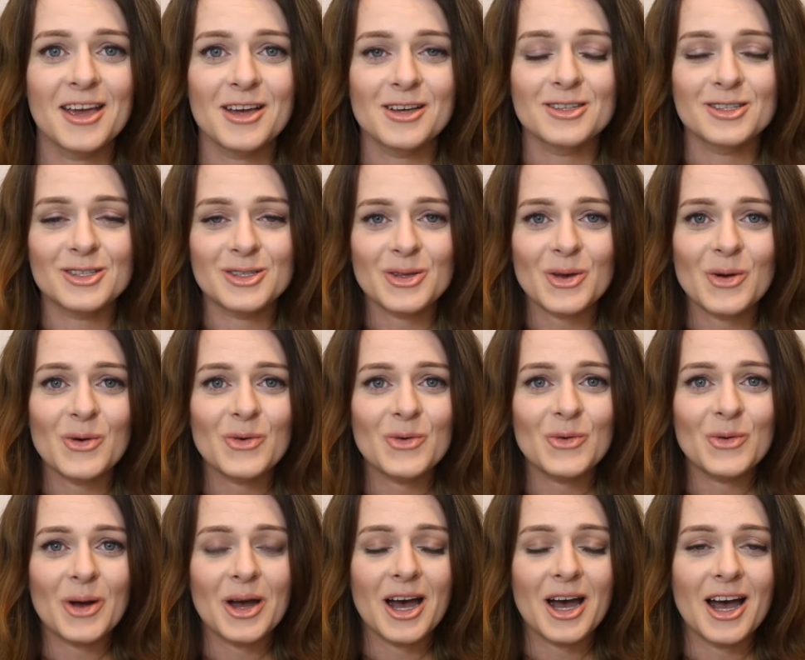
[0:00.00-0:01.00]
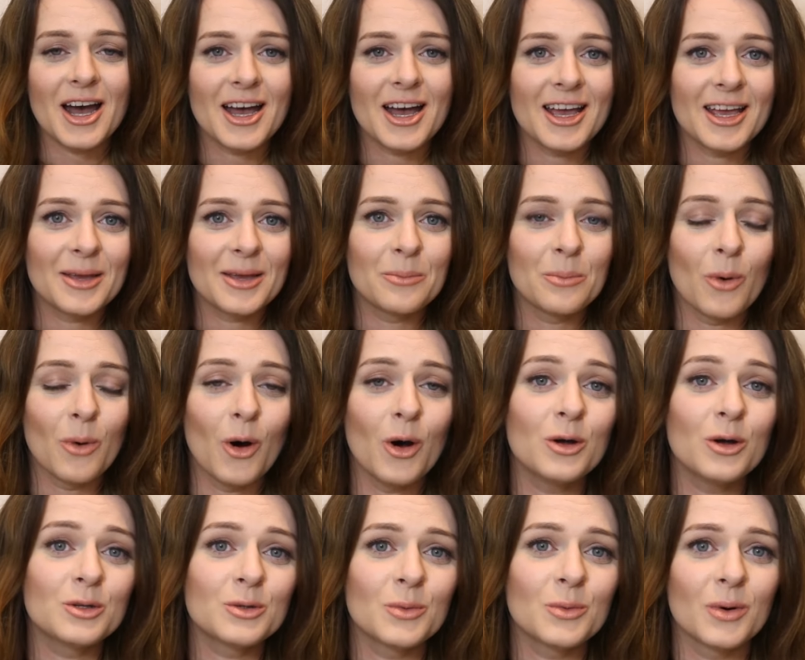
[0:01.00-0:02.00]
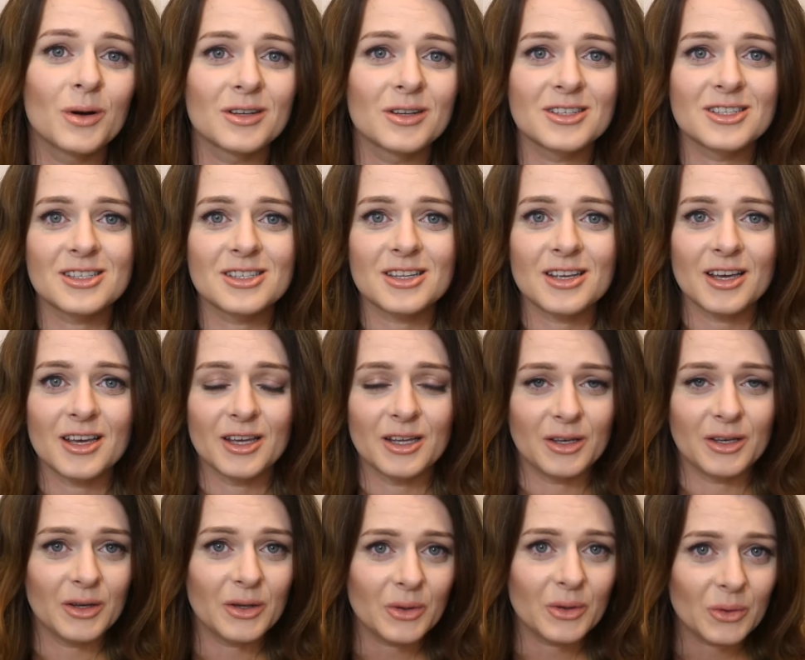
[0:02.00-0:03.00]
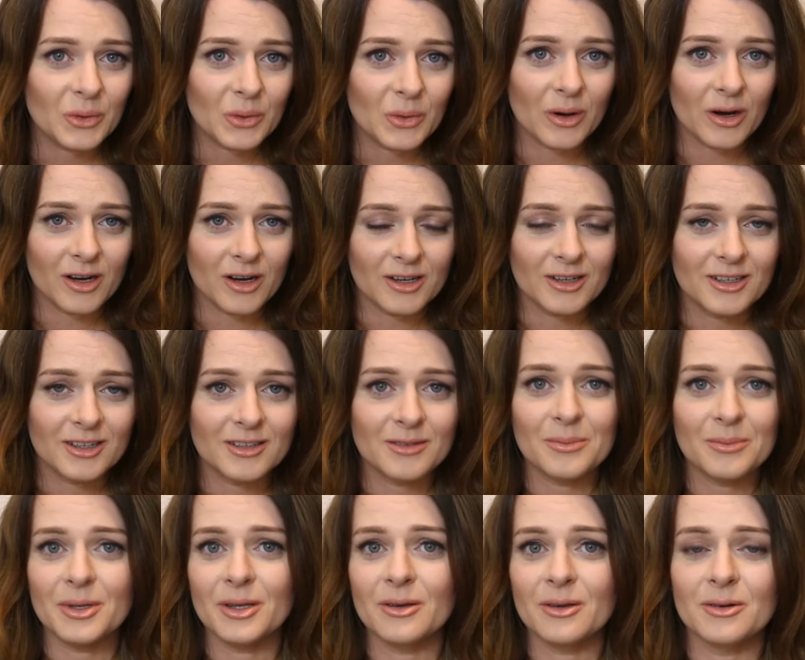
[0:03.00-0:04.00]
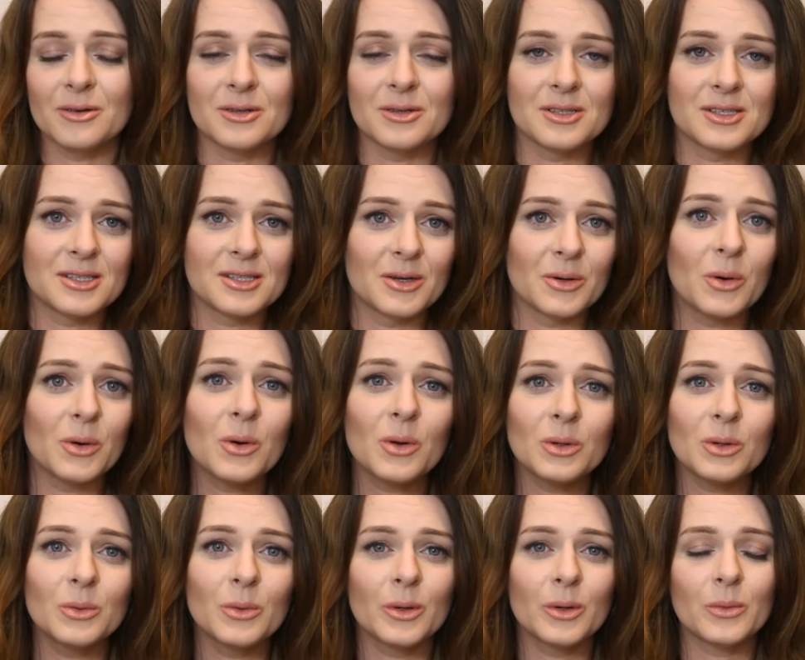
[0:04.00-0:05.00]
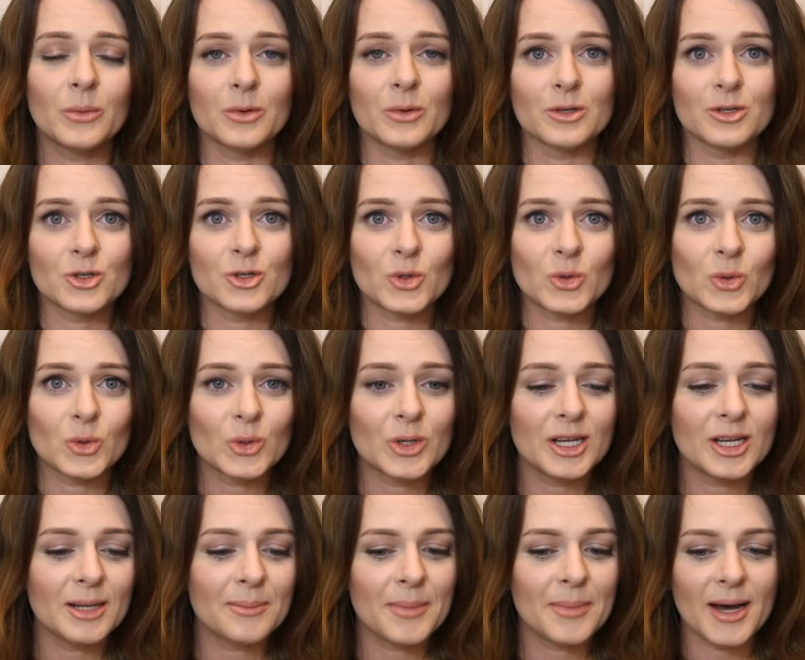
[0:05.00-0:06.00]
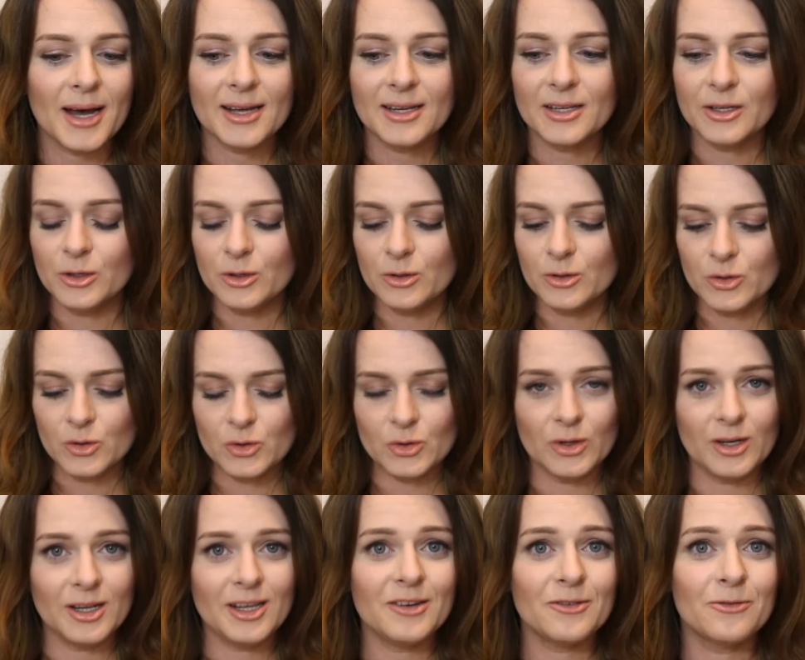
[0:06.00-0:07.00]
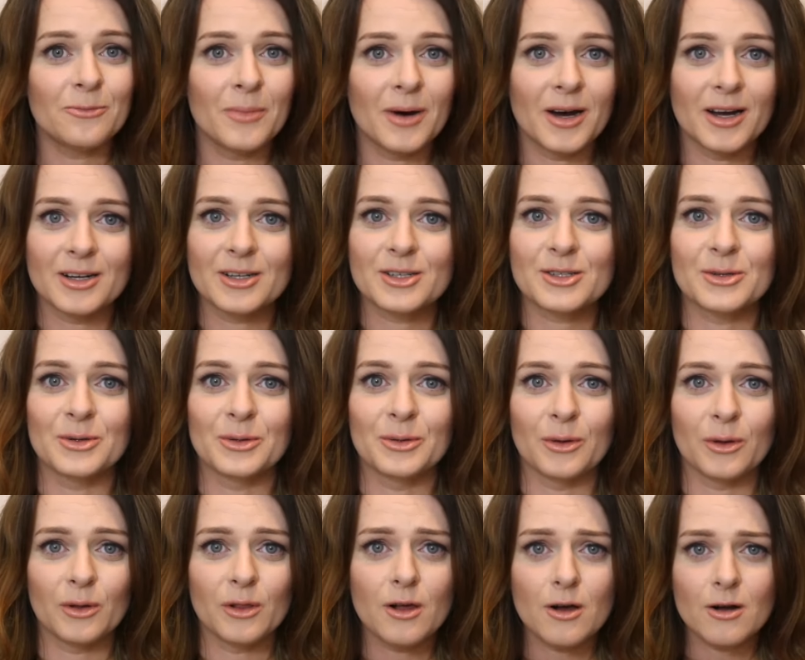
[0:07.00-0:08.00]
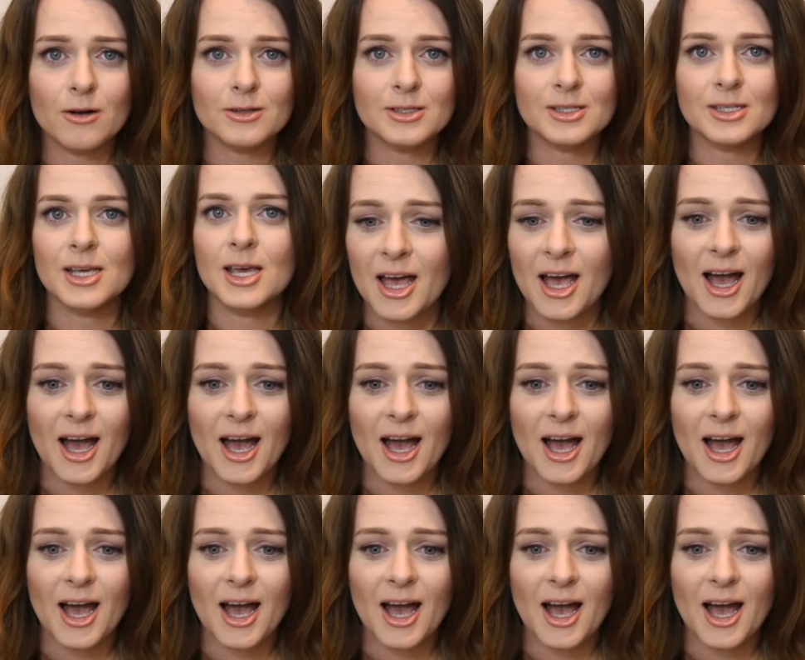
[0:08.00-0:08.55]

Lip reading: So I bought once a new iron because the old one was really bad. It used to leave marks on the clothes.